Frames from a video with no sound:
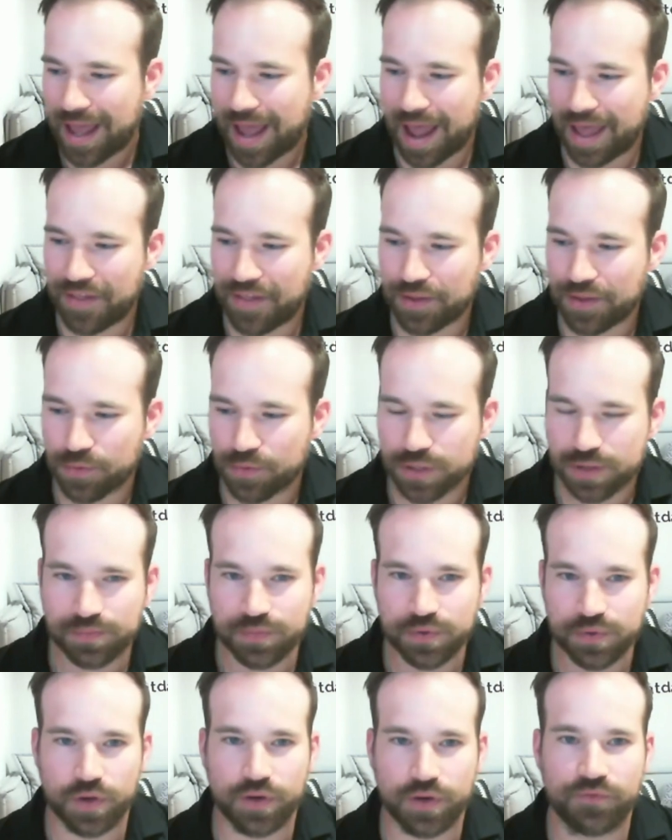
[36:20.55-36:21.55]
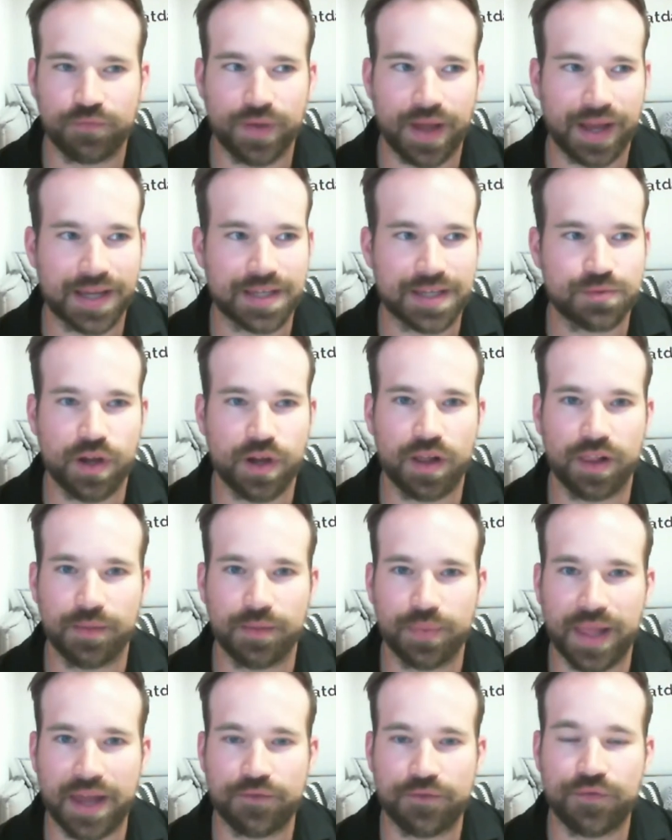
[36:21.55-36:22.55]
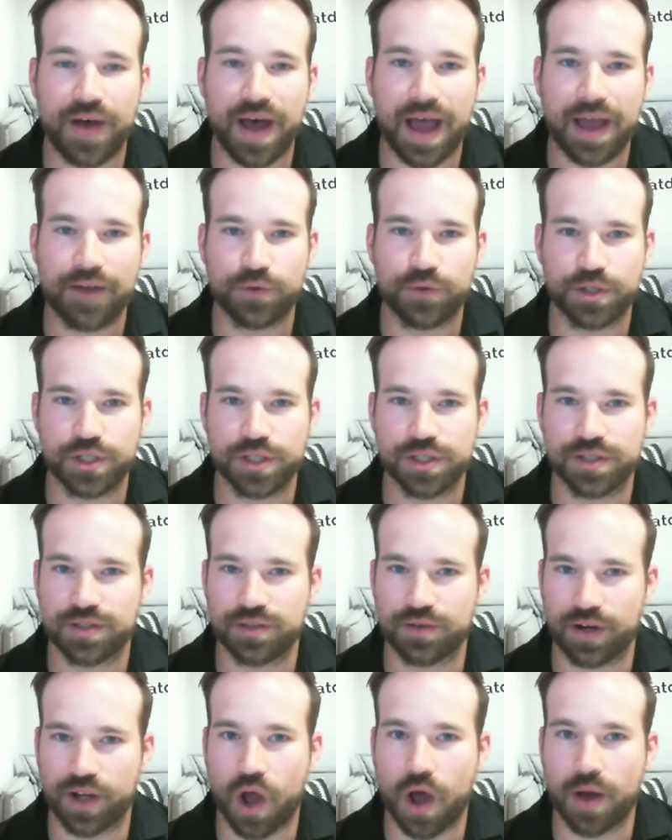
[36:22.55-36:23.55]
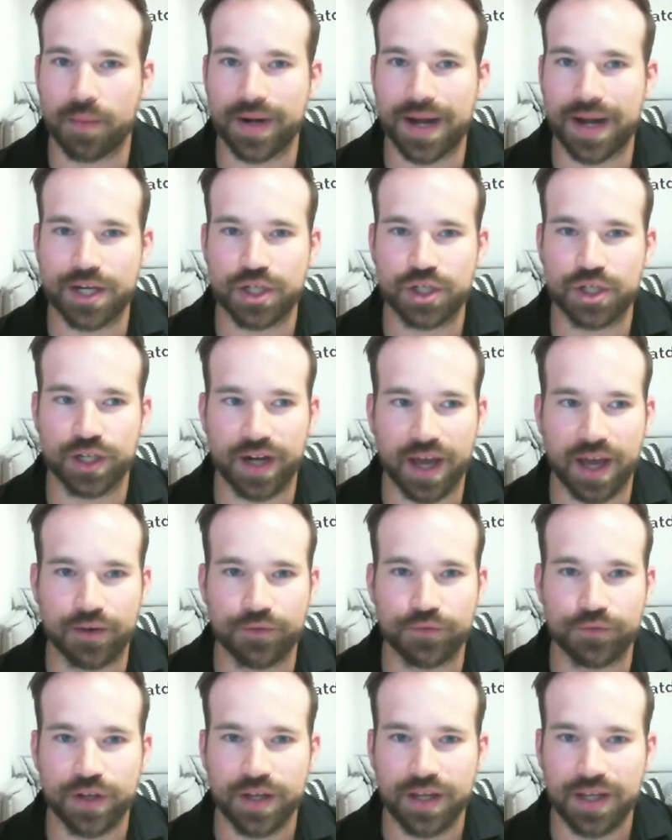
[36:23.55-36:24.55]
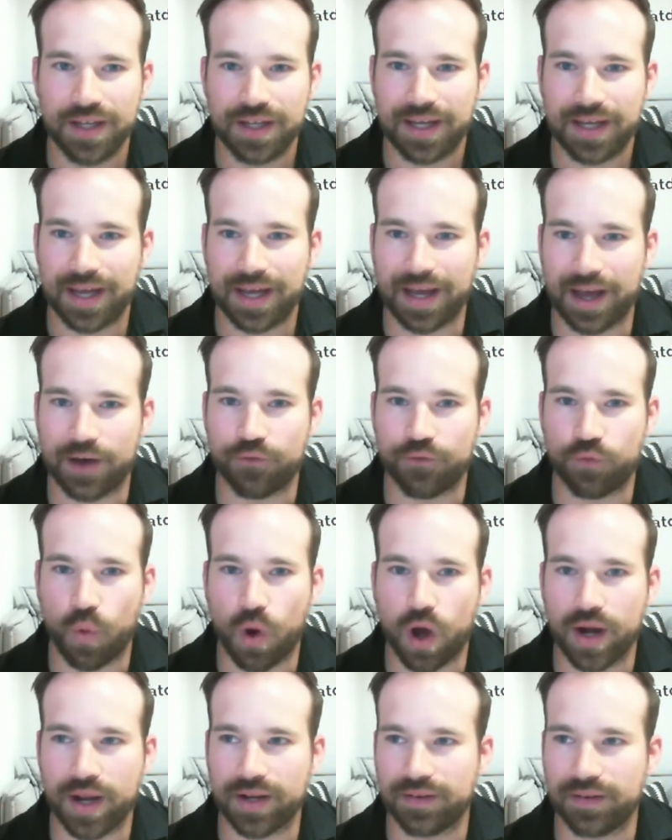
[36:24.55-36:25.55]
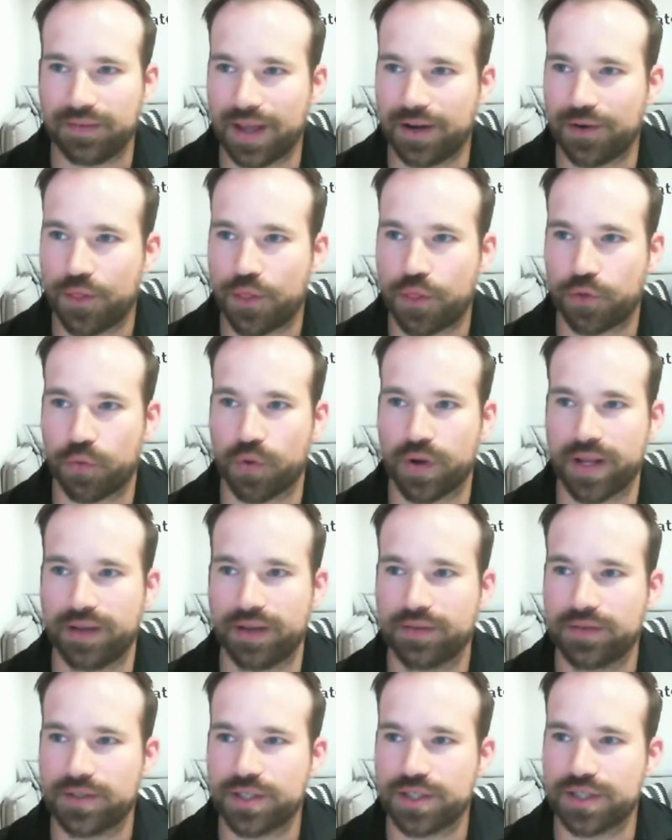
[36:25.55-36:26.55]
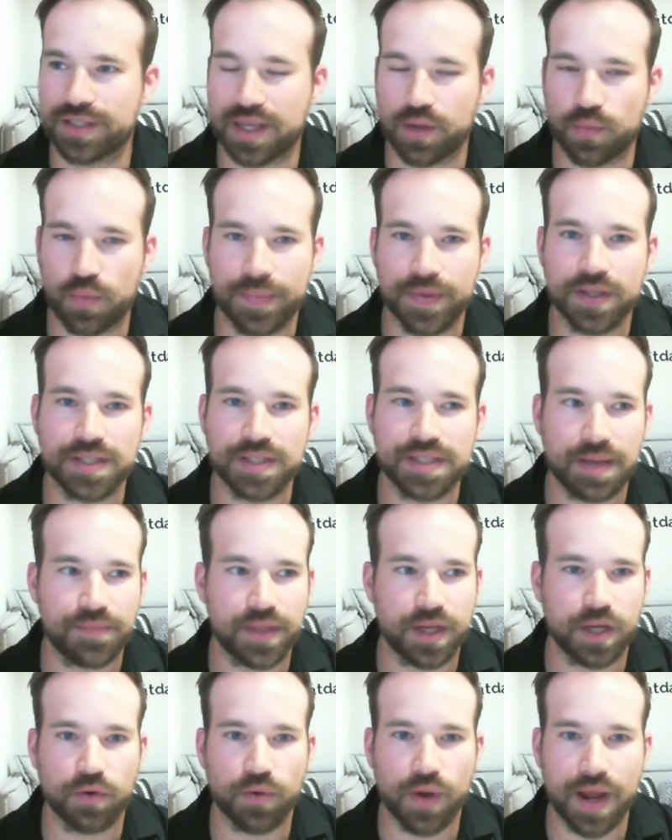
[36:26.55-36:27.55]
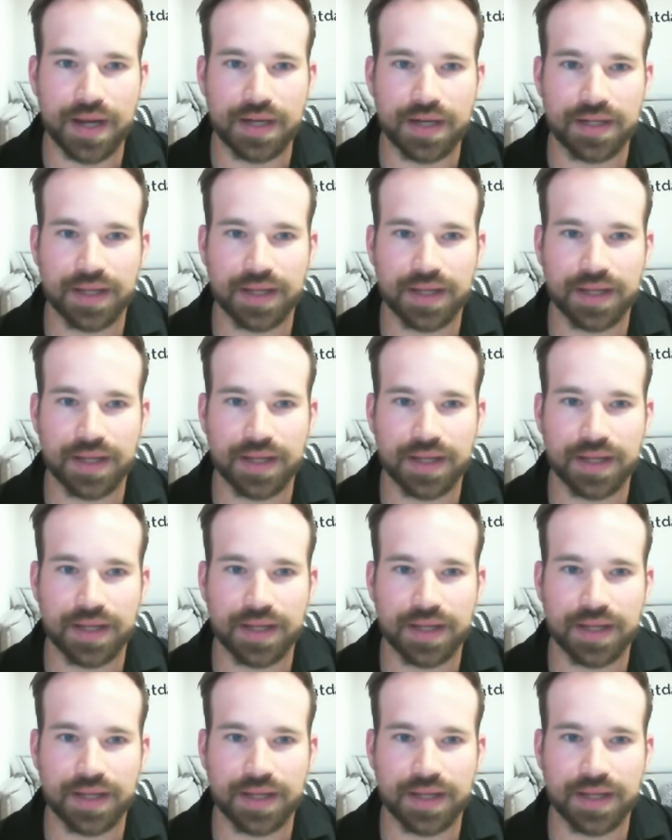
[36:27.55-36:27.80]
And then there was sort of, I guess we call it plan five, which is sort of a combination of one and three, which is, can we build something great?